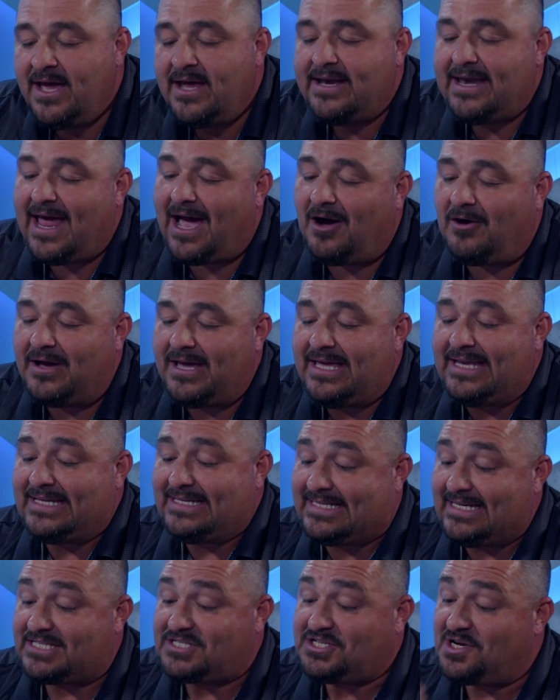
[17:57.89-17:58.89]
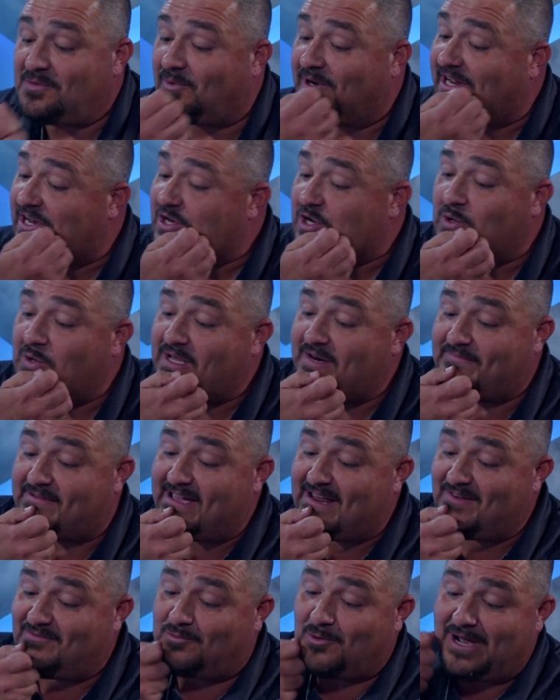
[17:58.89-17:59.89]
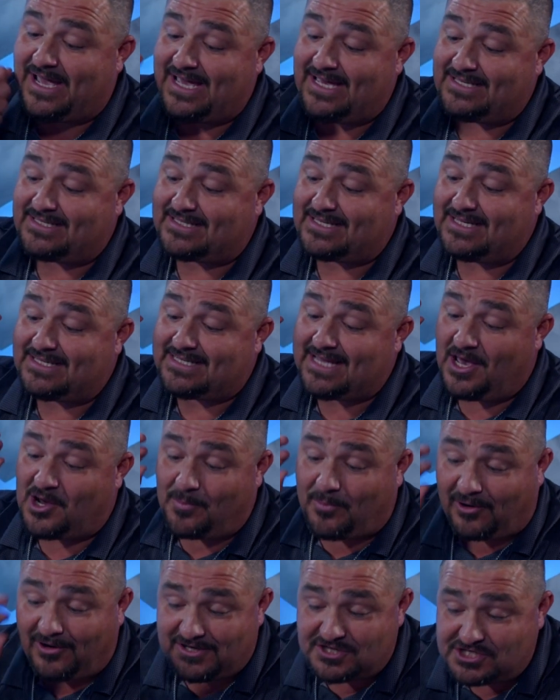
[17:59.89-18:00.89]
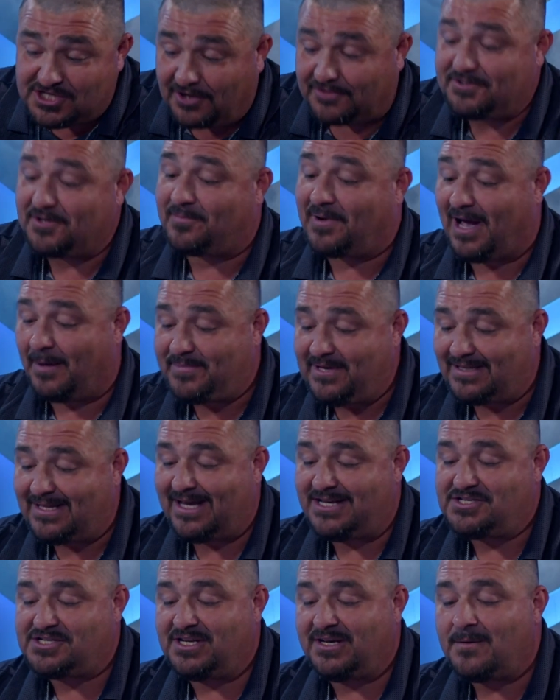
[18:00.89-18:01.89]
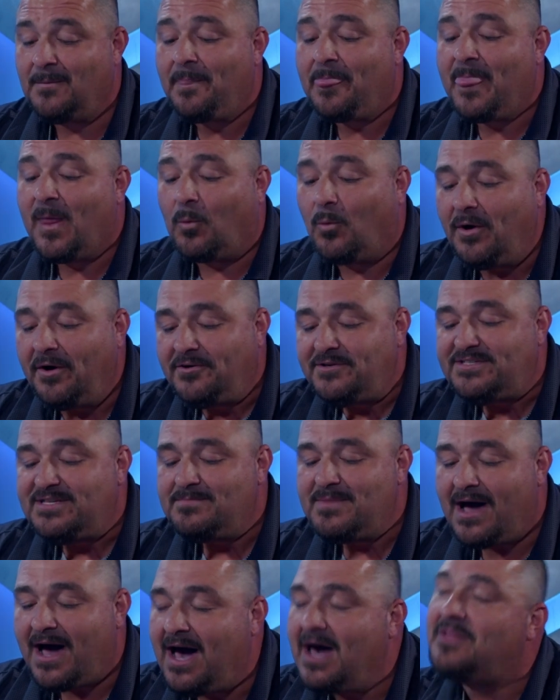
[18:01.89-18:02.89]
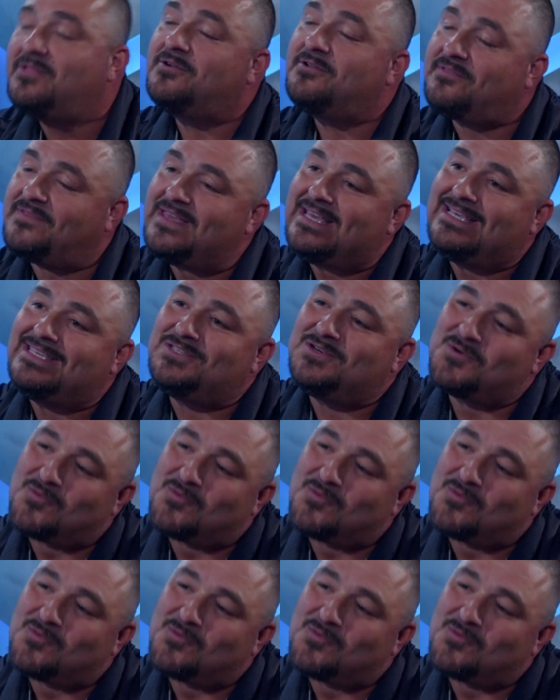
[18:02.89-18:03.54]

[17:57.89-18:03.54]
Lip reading: Now, in addition to bringing new innovative ways to help our unsheltered population, what are some other things you're